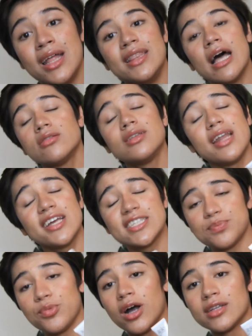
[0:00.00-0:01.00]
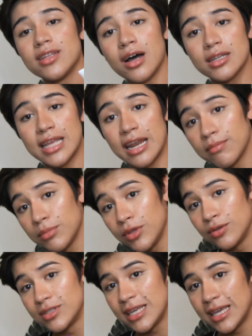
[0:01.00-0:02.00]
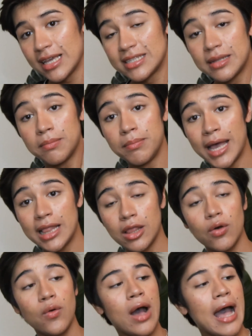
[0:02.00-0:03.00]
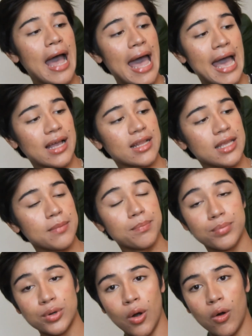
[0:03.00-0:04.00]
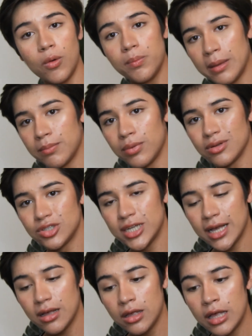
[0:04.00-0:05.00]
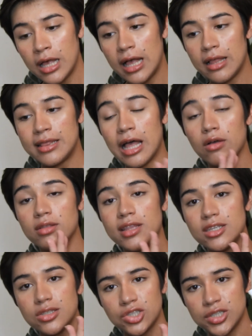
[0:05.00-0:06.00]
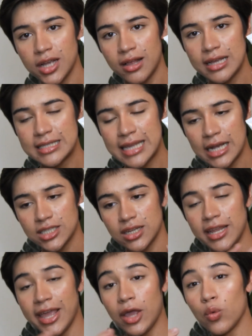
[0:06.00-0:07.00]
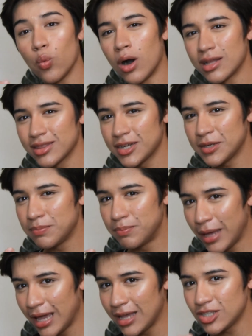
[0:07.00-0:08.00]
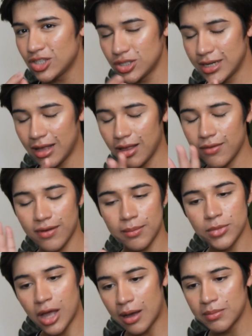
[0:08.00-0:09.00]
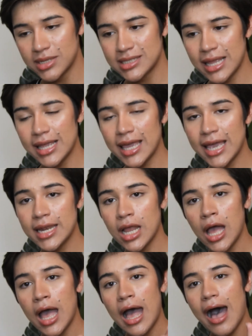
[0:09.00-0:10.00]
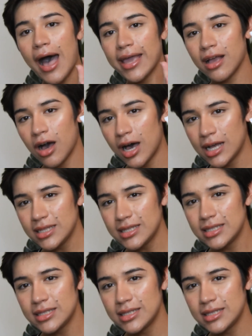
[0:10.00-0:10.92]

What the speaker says: Now, the next product that I'm using is the Belo Acne Pro Pimple Gel. Now, this gel is actually a water-based gel, if I'm not mistaken. I can't